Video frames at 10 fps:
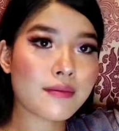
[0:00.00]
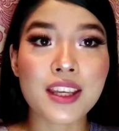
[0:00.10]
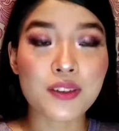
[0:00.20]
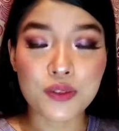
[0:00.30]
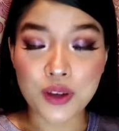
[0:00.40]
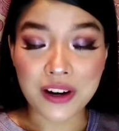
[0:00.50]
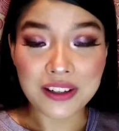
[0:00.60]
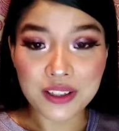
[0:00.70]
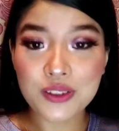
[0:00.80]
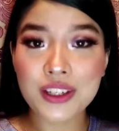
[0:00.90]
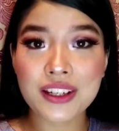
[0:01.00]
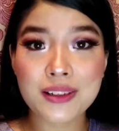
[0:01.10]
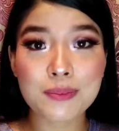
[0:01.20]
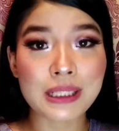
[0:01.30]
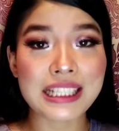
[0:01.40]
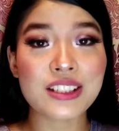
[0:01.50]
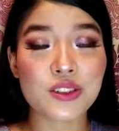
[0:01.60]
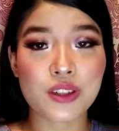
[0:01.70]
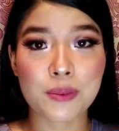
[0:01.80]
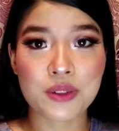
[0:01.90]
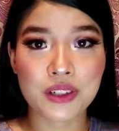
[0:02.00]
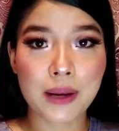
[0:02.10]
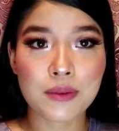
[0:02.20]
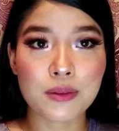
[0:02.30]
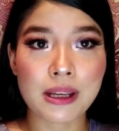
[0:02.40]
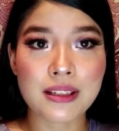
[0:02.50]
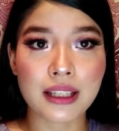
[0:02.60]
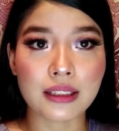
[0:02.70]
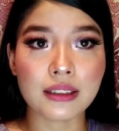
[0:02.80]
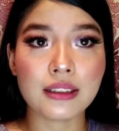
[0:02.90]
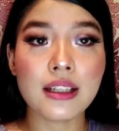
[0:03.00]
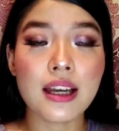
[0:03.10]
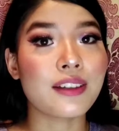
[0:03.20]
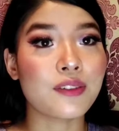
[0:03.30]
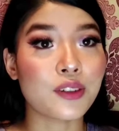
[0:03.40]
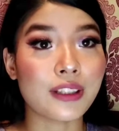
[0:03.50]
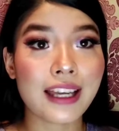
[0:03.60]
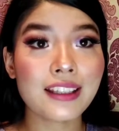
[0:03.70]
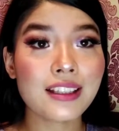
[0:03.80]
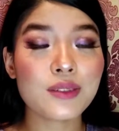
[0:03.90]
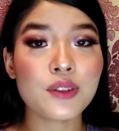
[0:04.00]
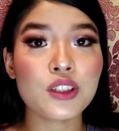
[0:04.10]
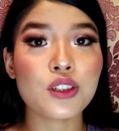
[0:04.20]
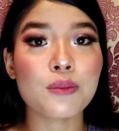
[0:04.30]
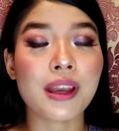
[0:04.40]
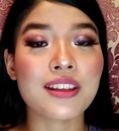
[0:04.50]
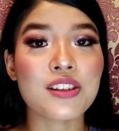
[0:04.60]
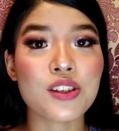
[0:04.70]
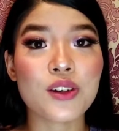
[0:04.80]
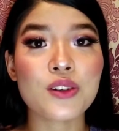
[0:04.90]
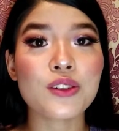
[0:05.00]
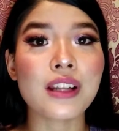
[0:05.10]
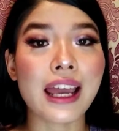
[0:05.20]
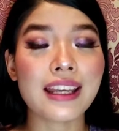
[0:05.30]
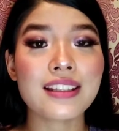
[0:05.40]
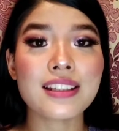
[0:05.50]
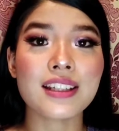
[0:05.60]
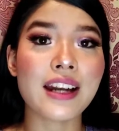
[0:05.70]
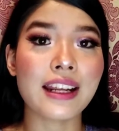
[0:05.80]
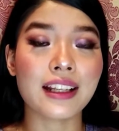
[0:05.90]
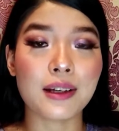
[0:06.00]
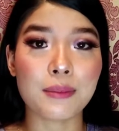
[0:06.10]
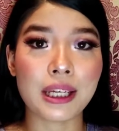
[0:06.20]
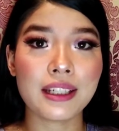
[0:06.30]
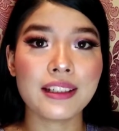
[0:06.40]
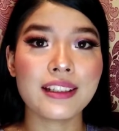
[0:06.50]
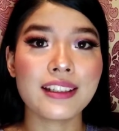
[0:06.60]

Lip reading: If you are new here, please do subscribe to my channel. If you like this video, make sure to like, share and comment.